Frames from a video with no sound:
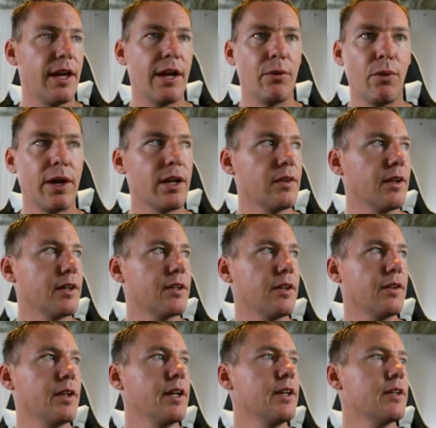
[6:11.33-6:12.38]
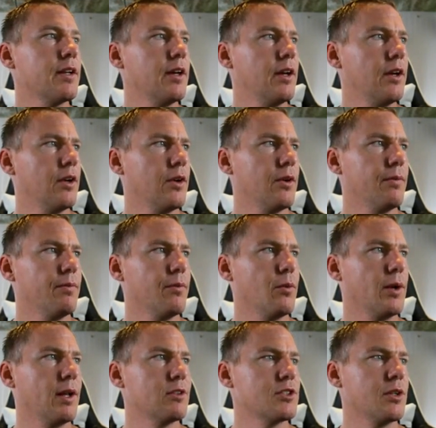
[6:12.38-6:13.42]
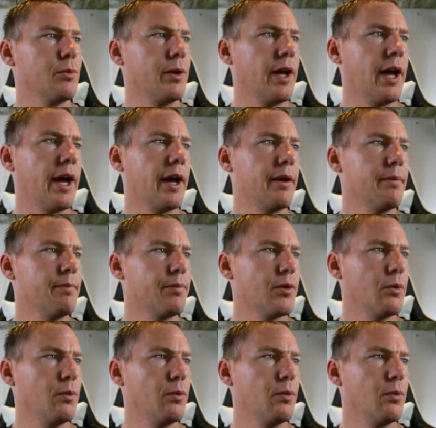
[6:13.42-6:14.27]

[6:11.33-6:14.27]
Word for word: that, right click delete. What else can we add?